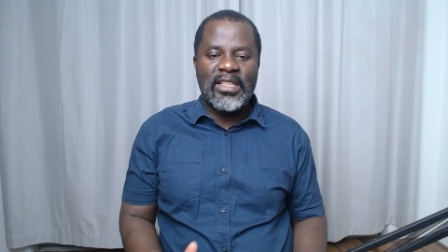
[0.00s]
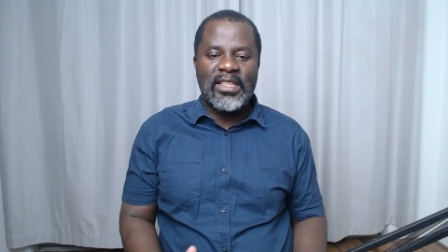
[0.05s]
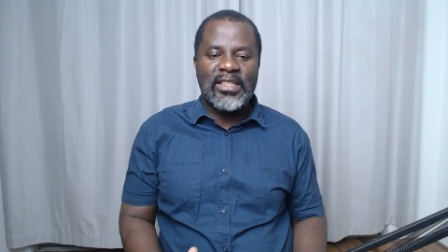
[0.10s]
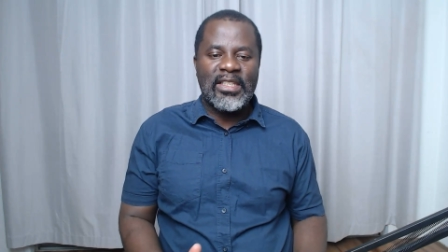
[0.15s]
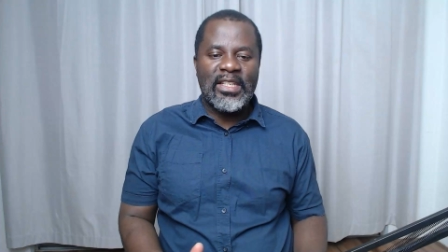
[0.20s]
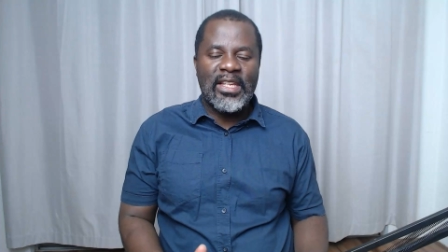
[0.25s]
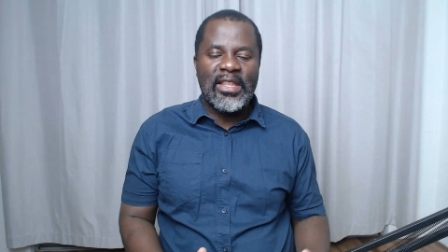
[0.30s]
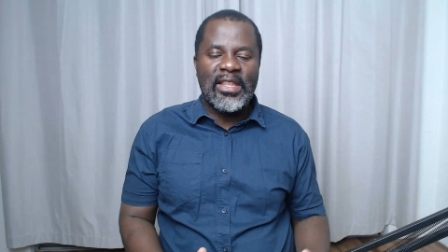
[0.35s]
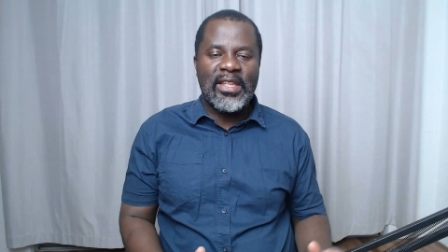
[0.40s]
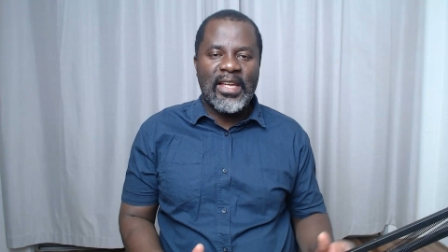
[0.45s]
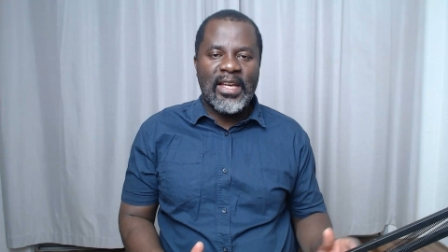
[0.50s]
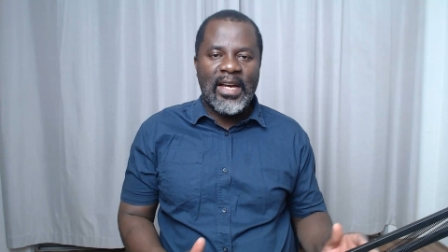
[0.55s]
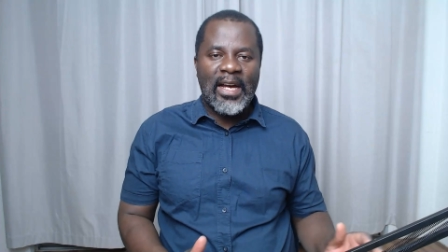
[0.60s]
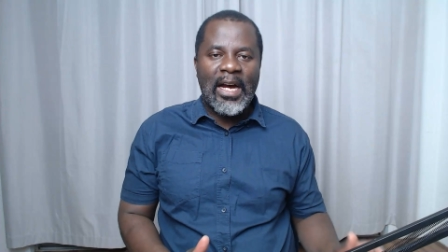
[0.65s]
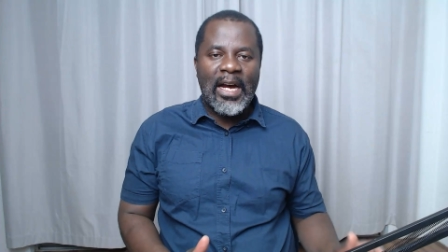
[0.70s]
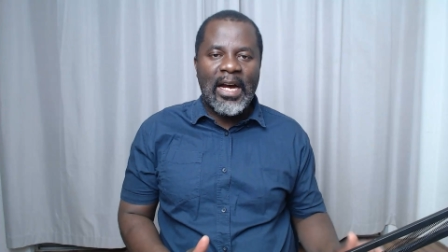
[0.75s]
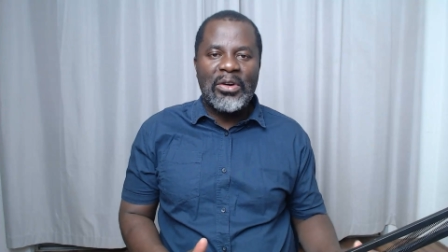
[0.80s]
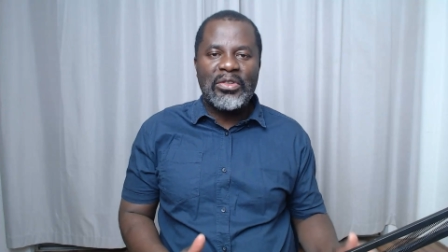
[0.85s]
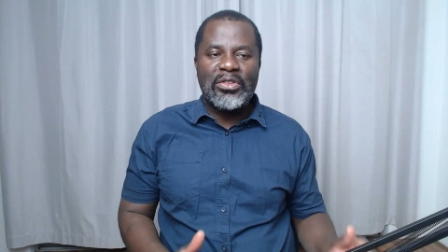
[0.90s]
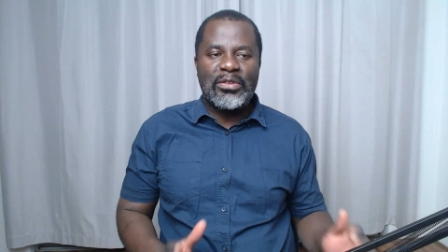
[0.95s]
is in the
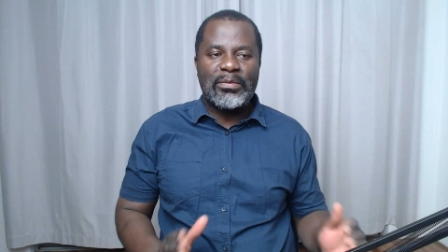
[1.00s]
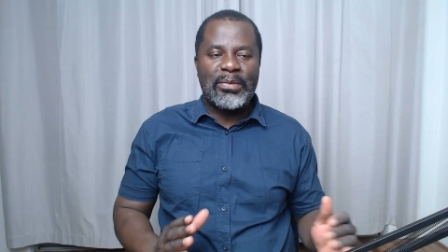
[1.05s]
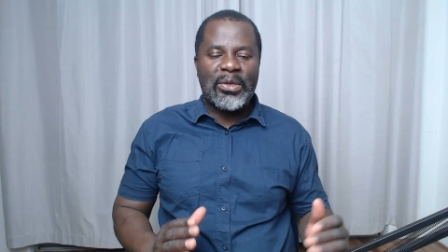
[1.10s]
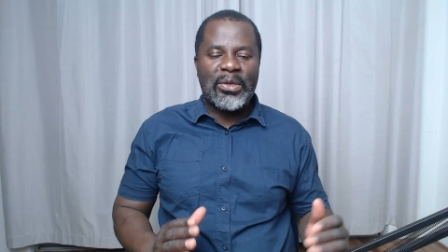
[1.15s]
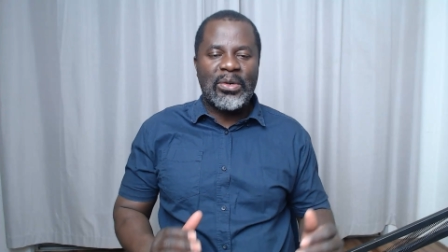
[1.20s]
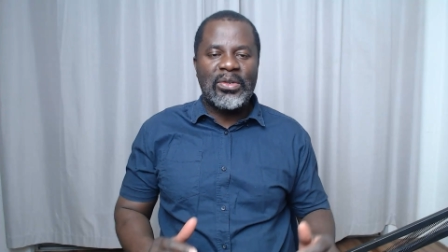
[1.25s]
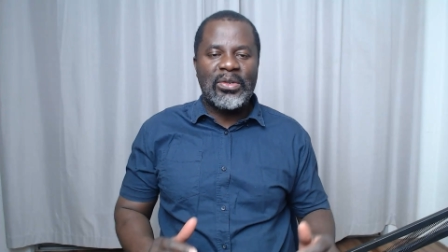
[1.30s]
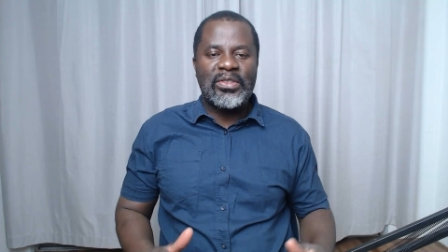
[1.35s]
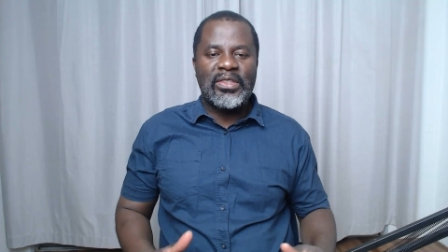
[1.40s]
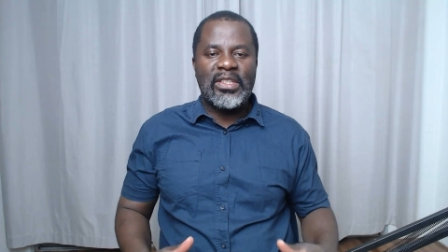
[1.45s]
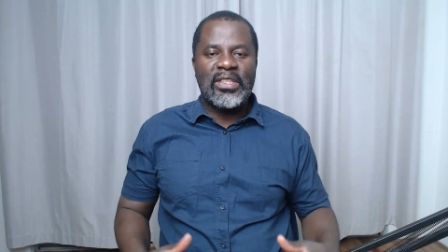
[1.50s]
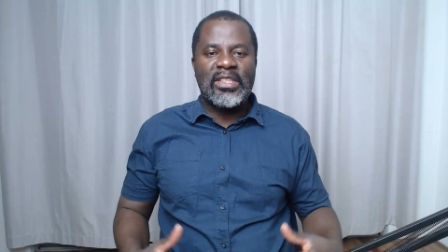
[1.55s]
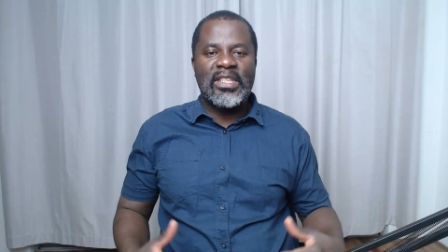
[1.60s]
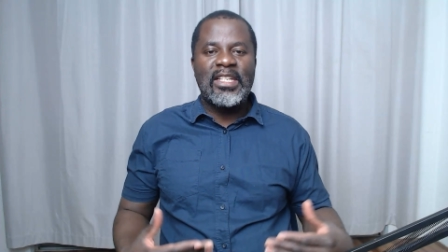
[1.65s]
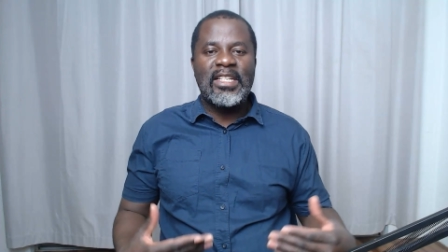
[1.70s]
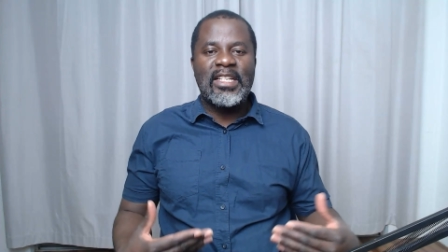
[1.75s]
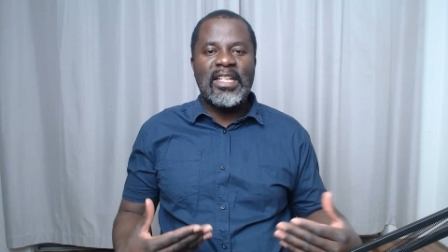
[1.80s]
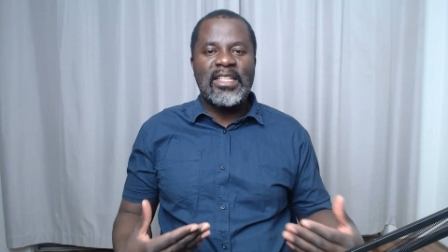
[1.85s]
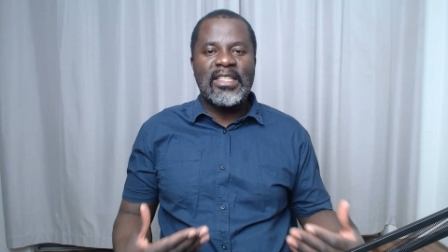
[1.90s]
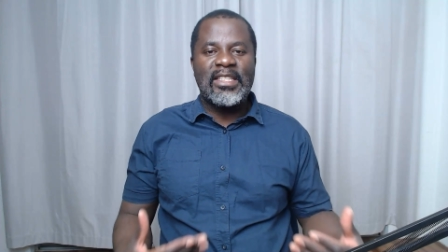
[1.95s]
house because the
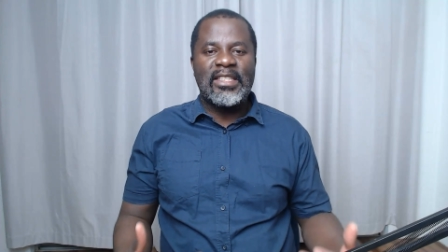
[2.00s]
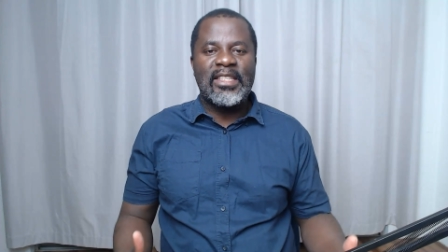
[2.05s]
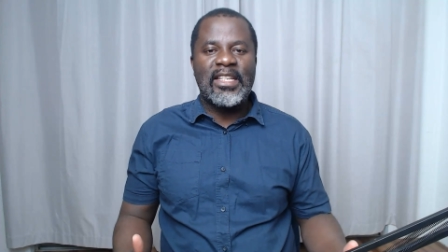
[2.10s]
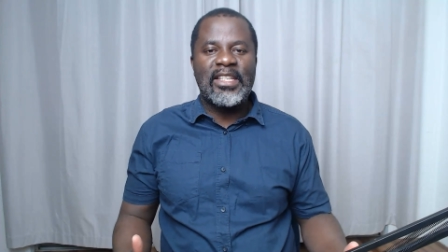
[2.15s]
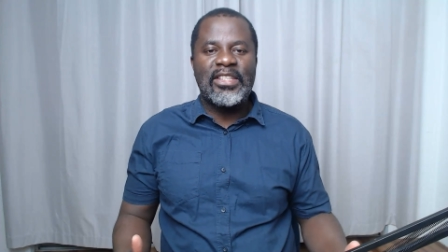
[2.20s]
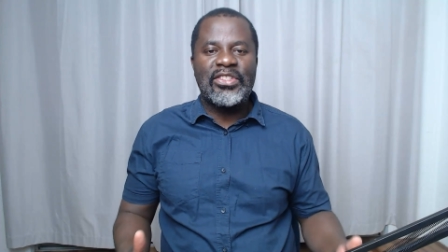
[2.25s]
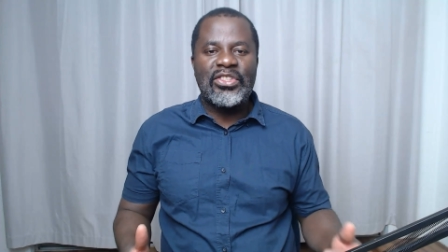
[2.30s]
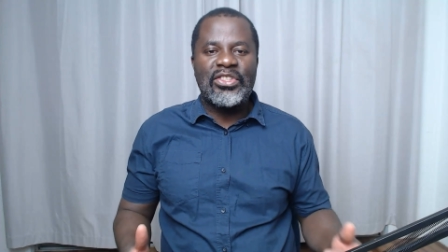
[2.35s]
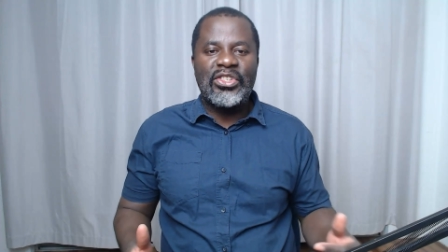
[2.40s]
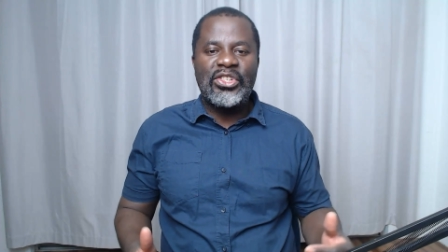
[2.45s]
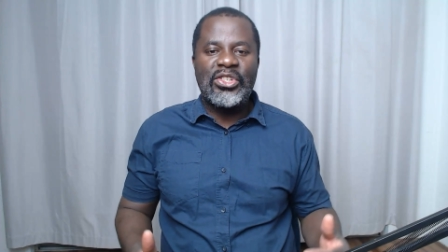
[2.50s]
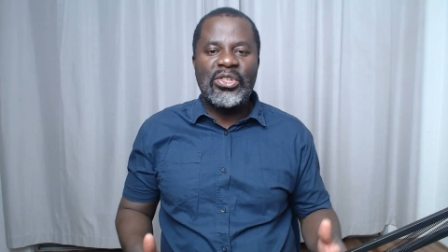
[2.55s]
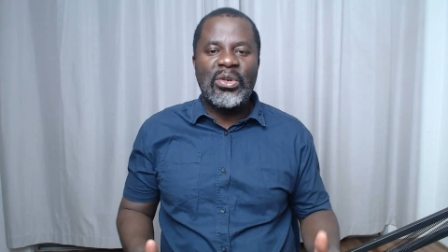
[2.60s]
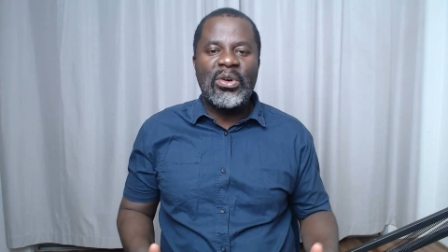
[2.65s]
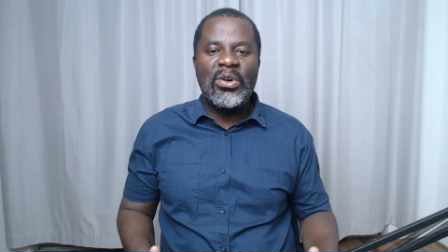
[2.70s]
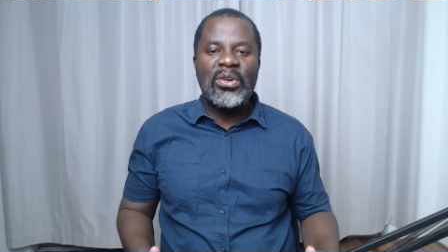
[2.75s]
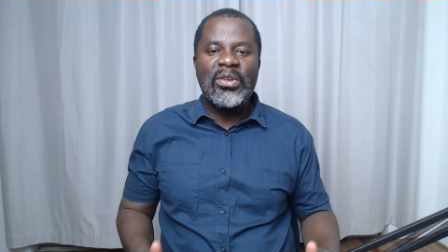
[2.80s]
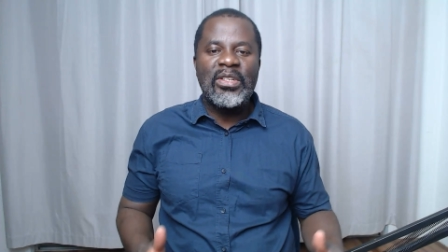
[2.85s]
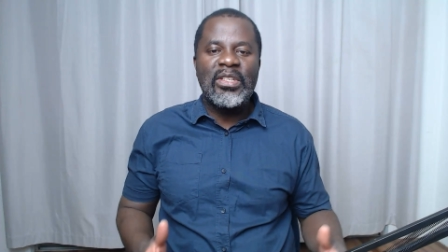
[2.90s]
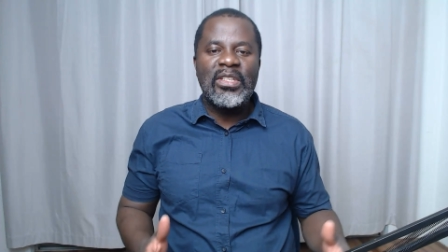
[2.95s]
sentence says
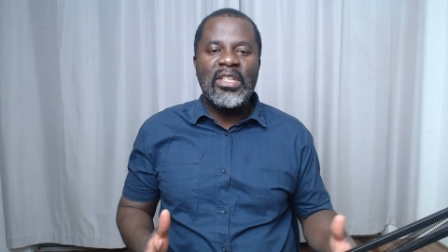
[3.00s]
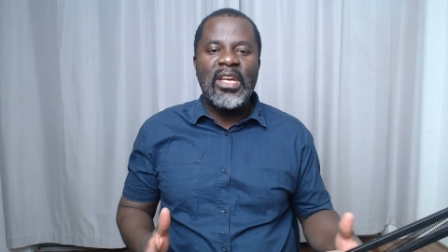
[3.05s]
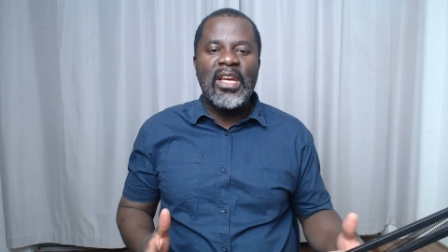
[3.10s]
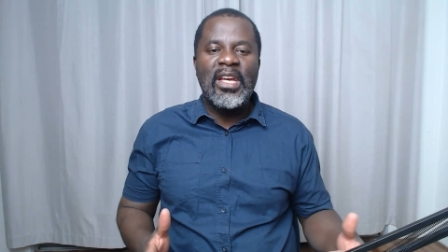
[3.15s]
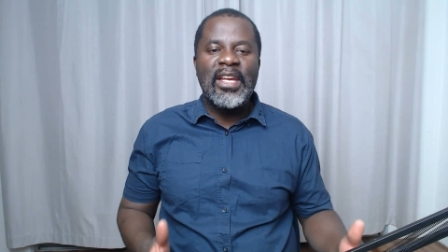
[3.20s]
John